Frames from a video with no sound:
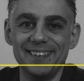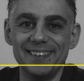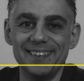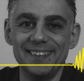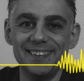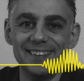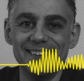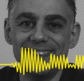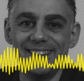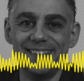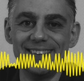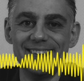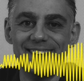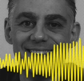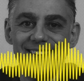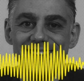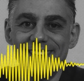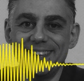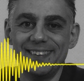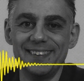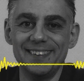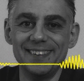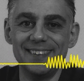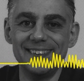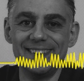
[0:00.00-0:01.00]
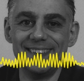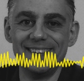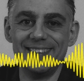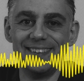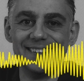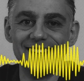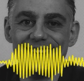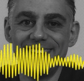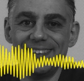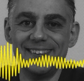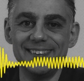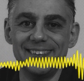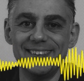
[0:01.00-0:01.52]
I'm not
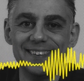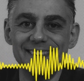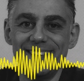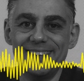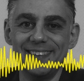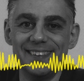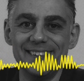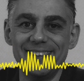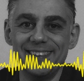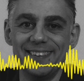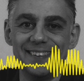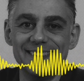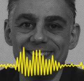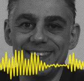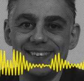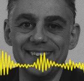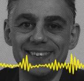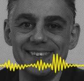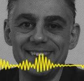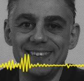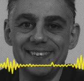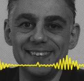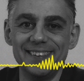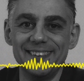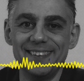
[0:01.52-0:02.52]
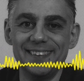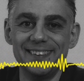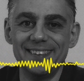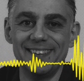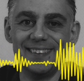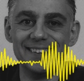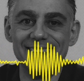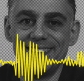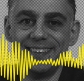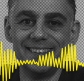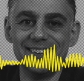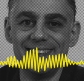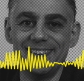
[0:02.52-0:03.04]
ideally wanting people to
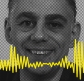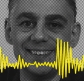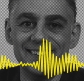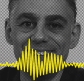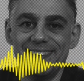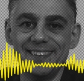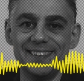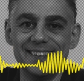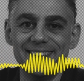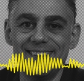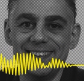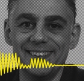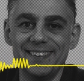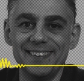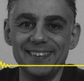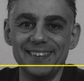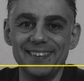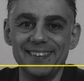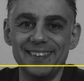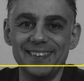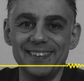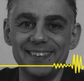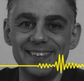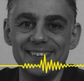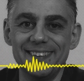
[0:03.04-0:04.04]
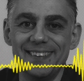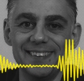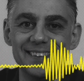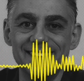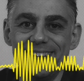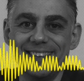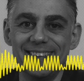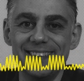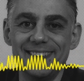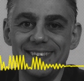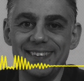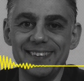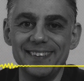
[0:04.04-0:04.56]
support me on Patreon to
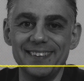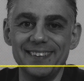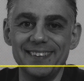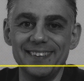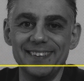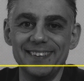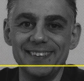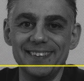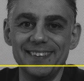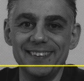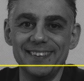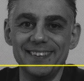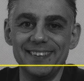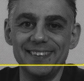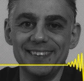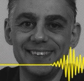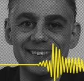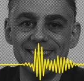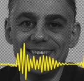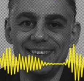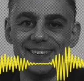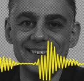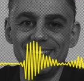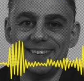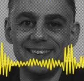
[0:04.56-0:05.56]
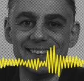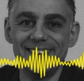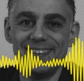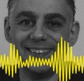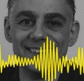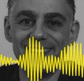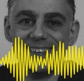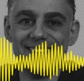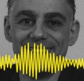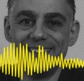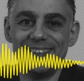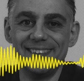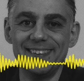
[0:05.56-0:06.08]
fund the sponsored
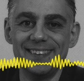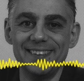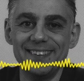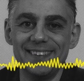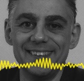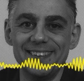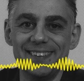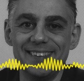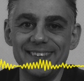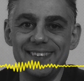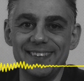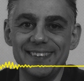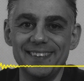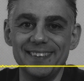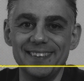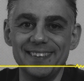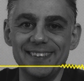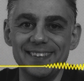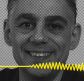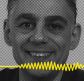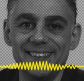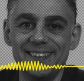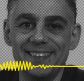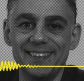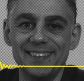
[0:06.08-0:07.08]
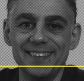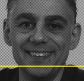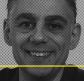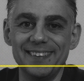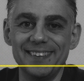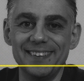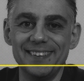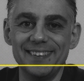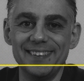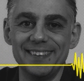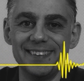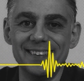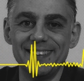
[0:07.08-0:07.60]
videos that I do
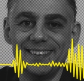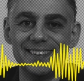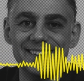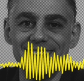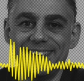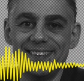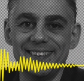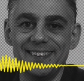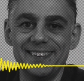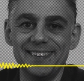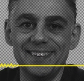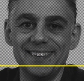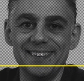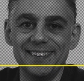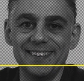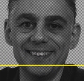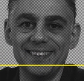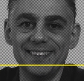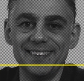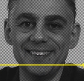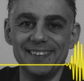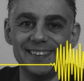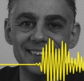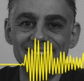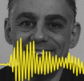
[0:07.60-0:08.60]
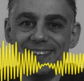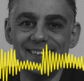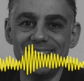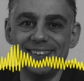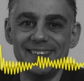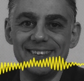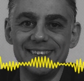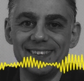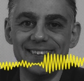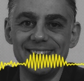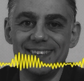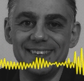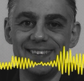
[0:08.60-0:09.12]
because they've
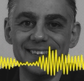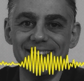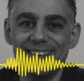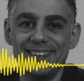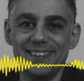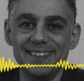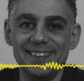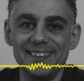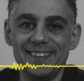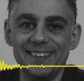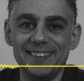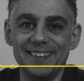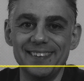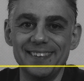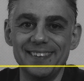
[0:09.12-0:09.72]
already been paid for.